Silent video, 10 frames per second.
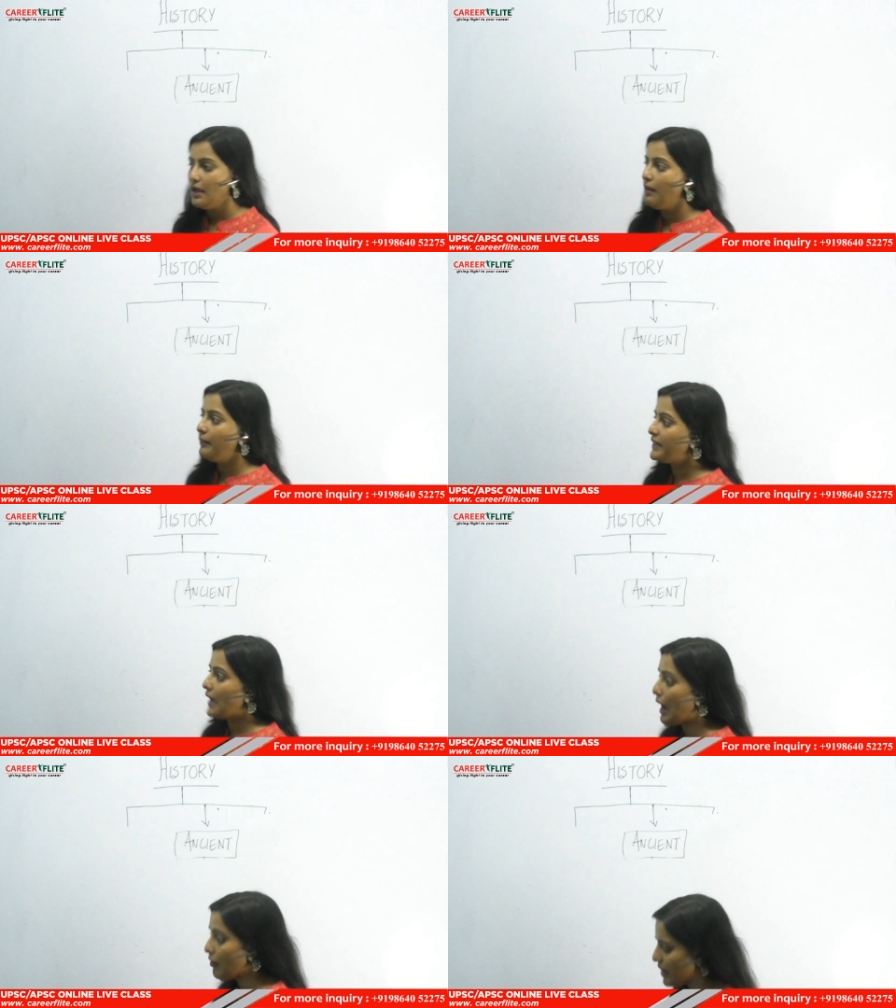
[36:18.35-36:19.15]
But
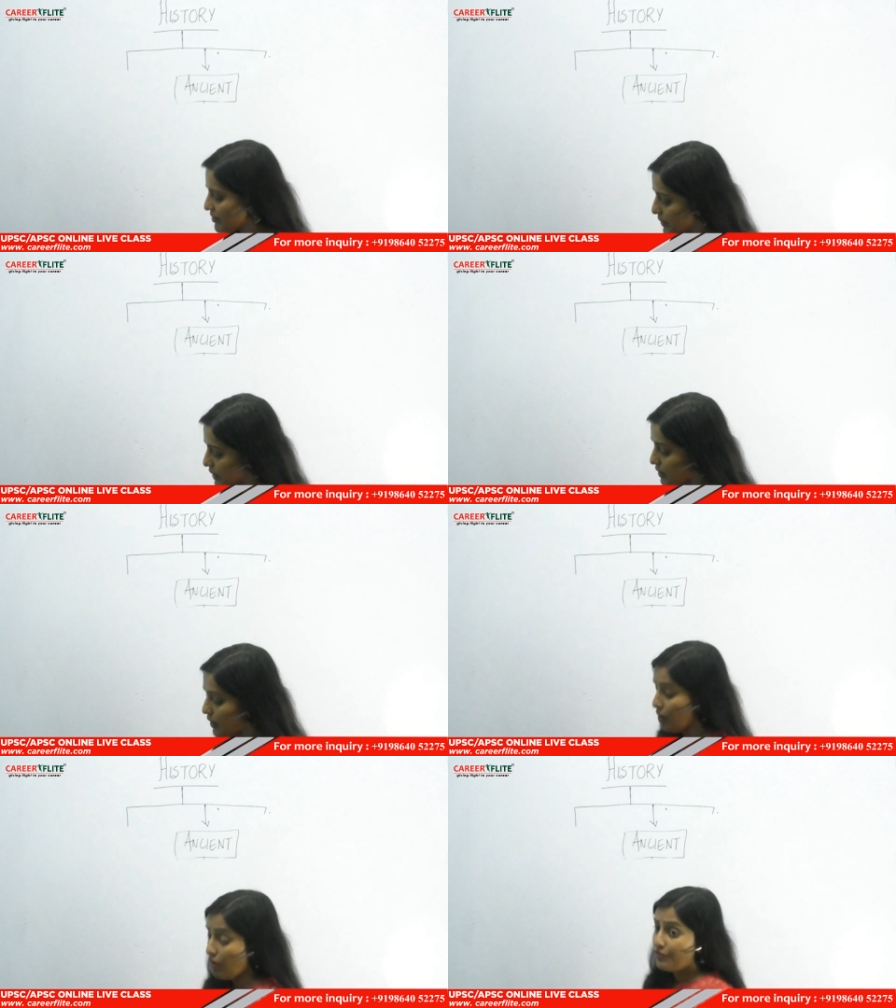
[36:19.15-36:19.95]
however,
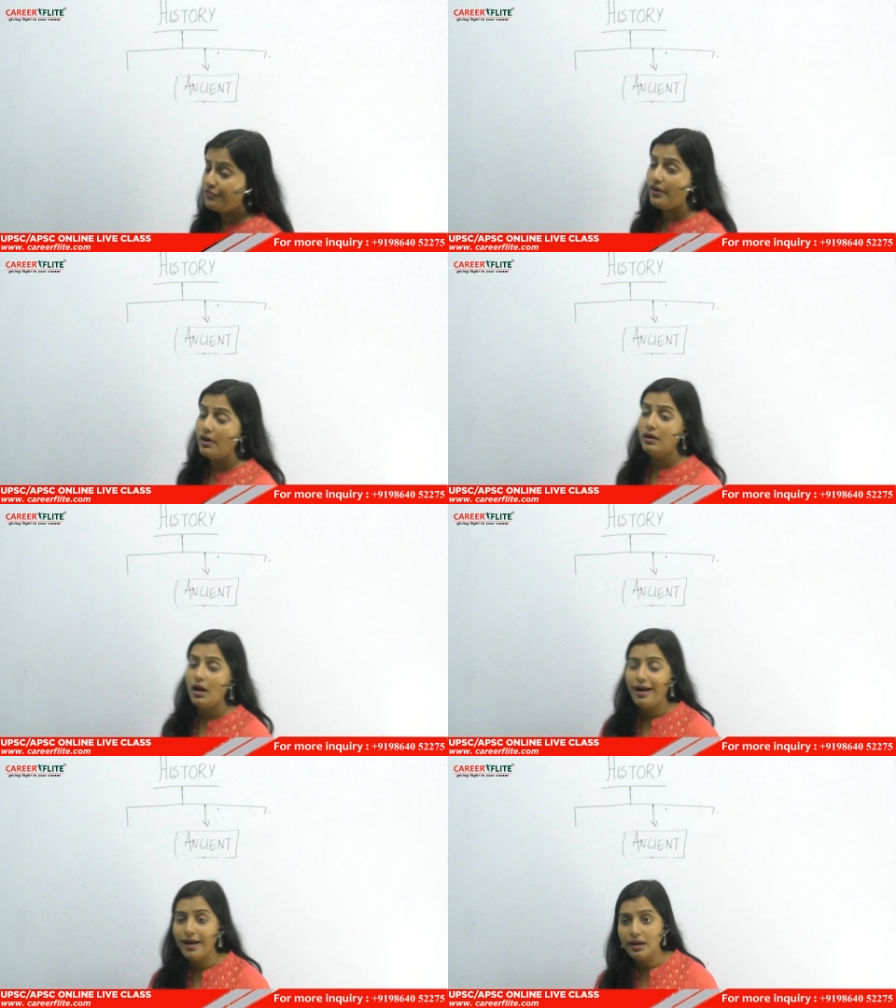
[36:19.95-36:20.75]
for
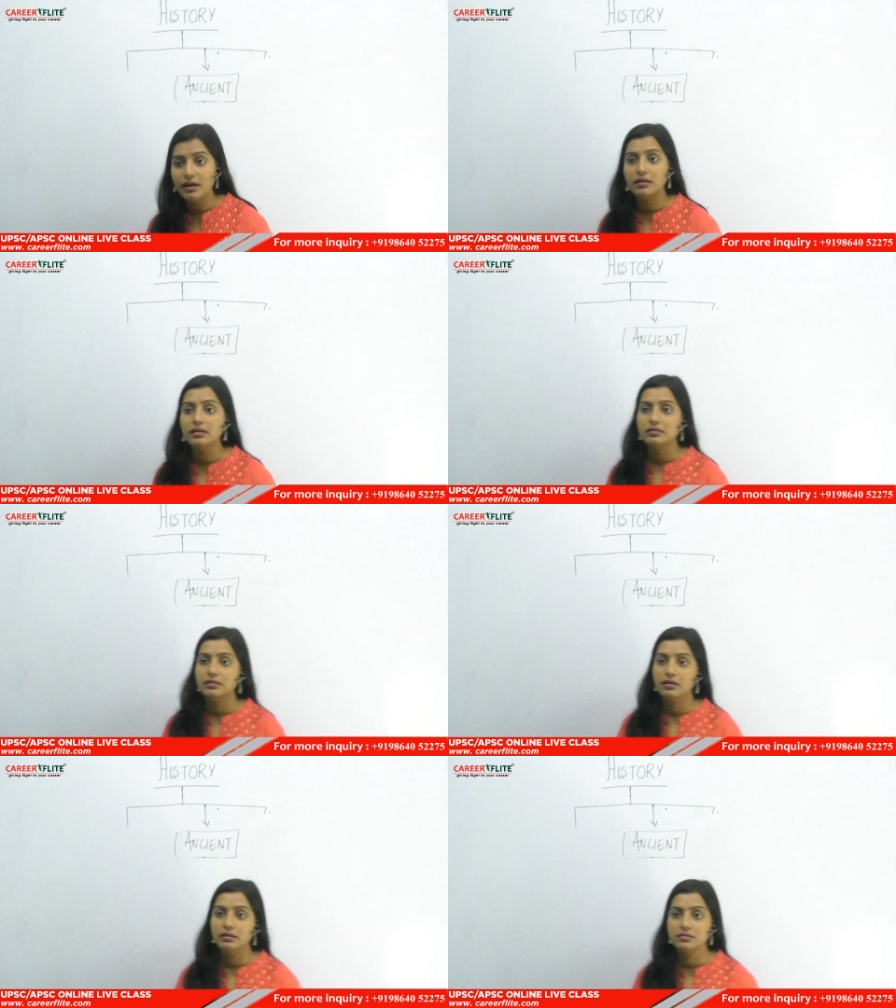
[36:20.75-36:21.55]
our
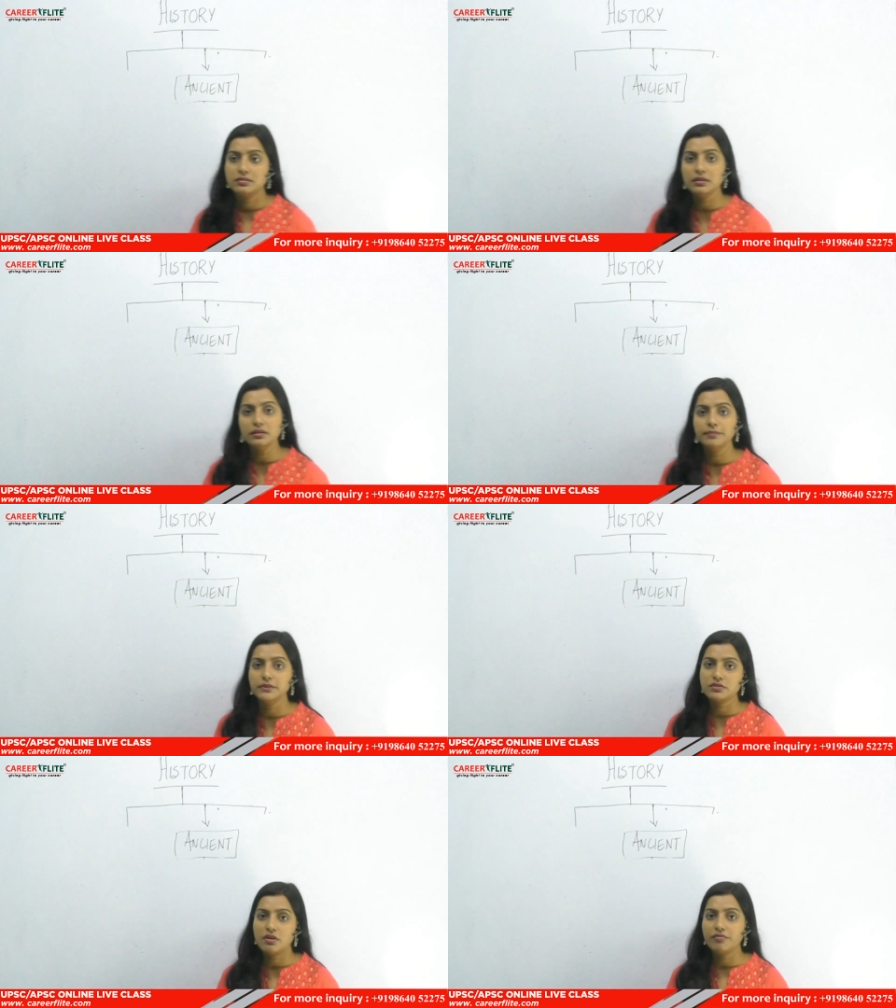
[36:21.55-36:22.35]

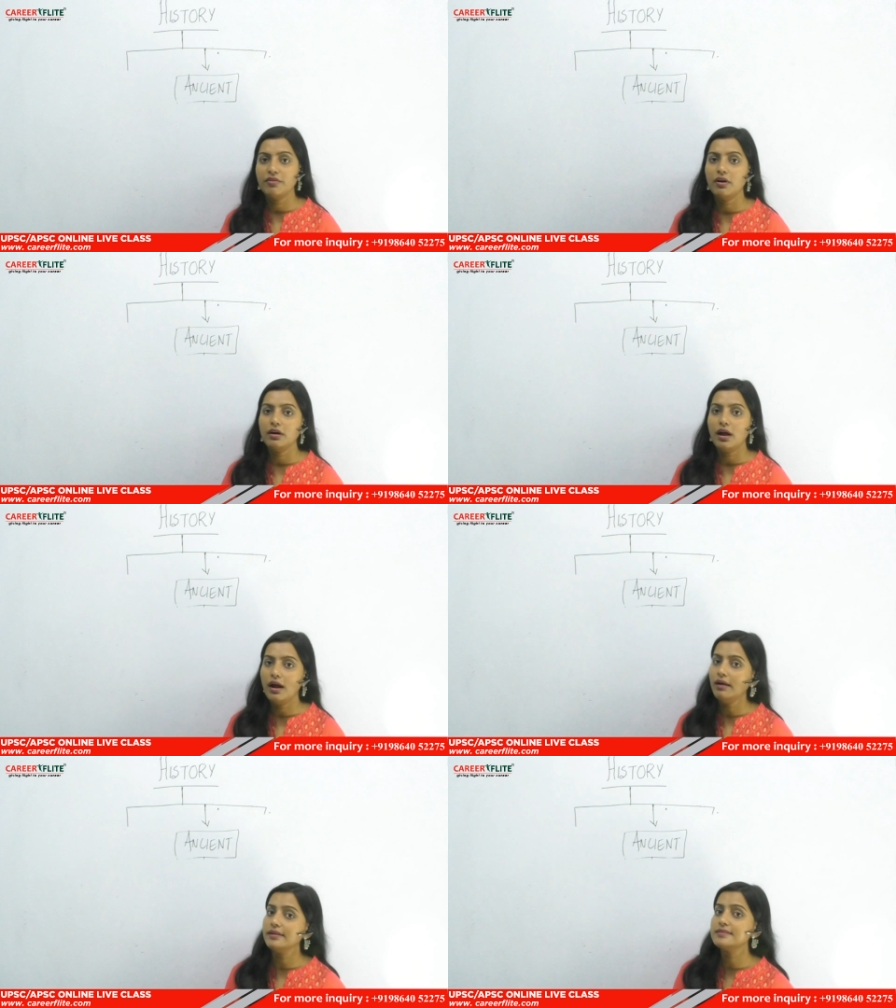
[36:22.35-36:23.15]
syllabus or for
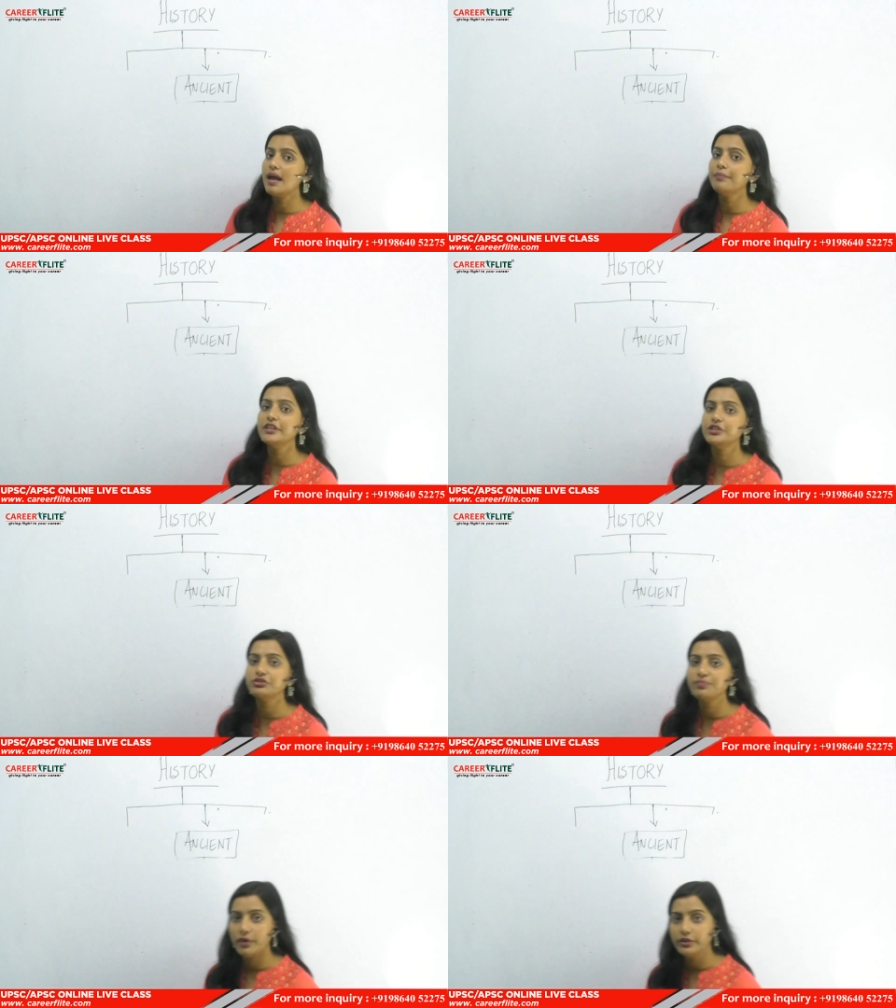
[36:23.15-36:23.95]
our examination
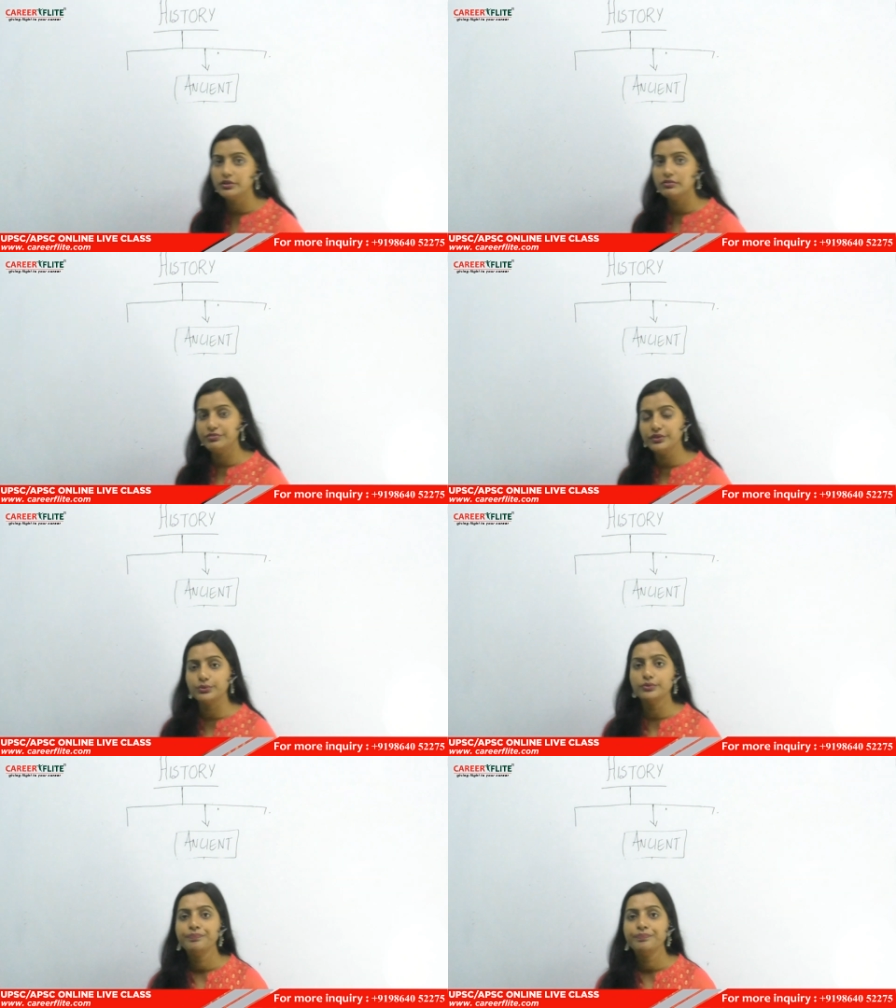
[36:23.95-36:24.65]
point of view,